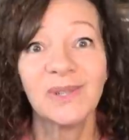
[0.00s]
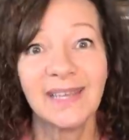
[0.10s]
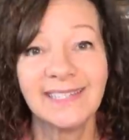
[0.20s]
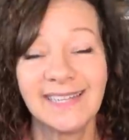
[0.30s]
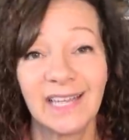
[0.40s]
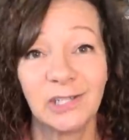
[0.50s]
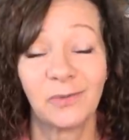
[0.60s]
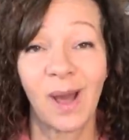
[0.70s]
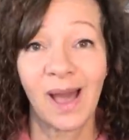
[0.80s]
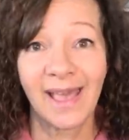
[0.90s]
so they stay
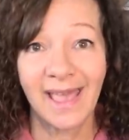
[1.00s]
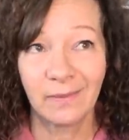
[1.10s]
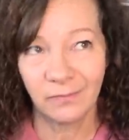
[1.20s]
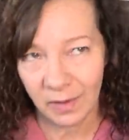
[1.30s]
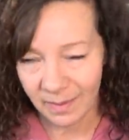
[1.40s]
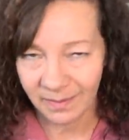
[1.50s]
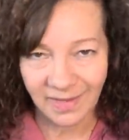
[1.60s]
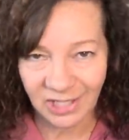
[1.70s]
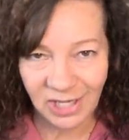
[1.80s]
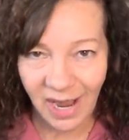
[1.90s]
dry from
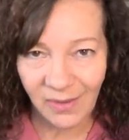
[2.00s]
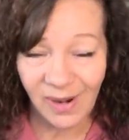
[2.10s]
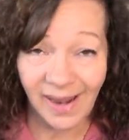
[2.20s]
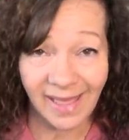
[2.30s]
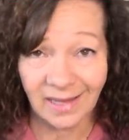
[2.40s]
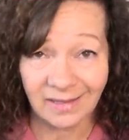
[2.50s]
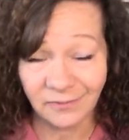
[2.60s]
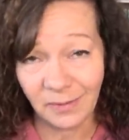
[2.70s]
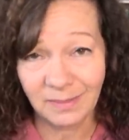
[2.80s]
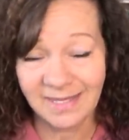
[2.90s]
the shower and
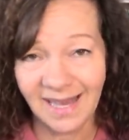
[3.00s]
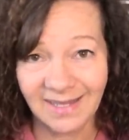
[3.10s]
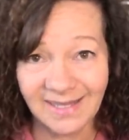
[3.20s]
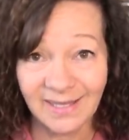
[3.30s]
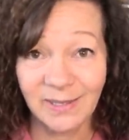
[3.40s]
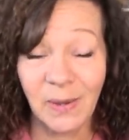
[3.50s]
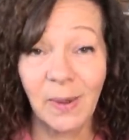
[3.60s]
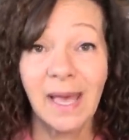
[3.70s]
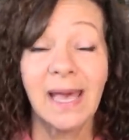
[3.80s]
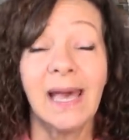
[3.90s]
from dust.
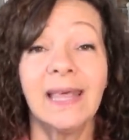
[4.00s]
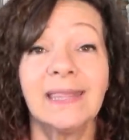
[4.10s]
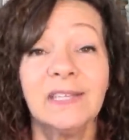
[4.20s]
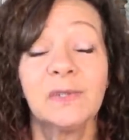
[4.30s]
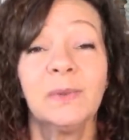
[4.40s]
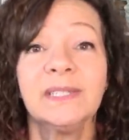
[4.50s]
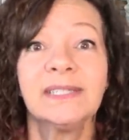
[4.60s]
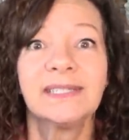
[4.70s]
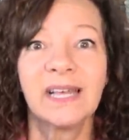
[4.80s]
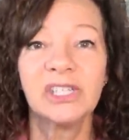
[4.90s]
So this was
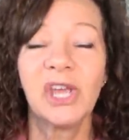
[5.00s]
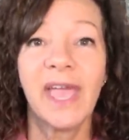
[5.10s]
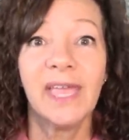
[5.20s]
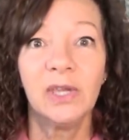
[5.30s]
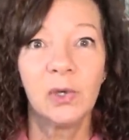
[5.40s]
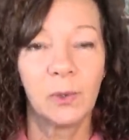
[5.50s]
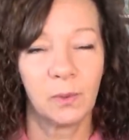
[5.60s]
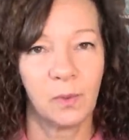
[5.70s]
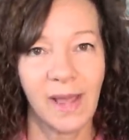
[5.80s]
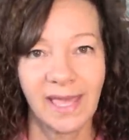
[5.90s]
such a
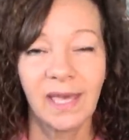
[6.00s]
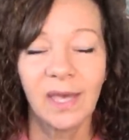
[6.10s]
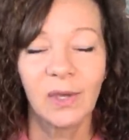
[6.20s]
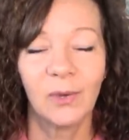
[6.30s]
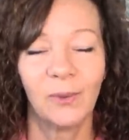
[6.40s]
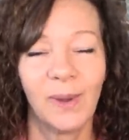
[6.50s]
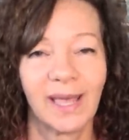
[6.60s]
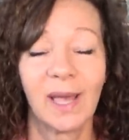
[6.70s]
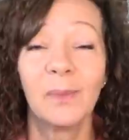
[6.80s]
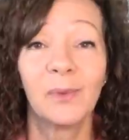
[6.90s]
quick,
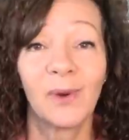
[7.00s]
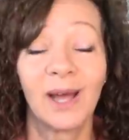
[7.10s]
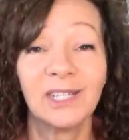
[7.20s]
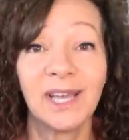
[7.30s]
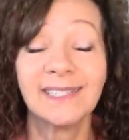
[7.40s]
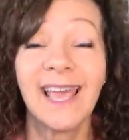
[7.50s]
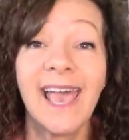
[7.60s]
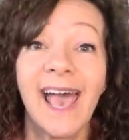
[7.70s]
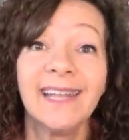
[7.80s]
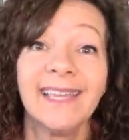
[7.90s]
quick project.
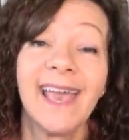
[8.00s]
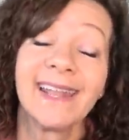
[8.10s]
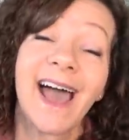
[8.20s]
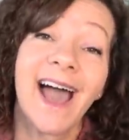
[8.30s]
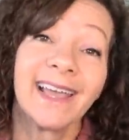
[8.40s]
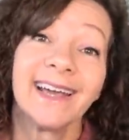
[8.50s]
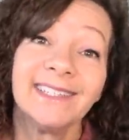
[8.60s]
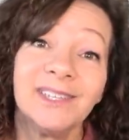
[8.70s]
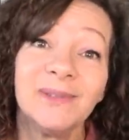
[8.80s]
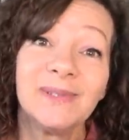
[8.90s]
And again, I
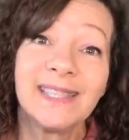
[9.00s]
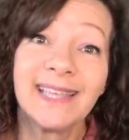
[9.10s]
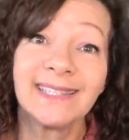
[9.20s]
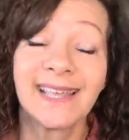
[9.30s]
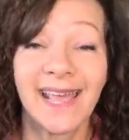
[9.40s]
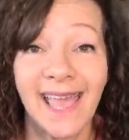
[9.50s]
got to use things that I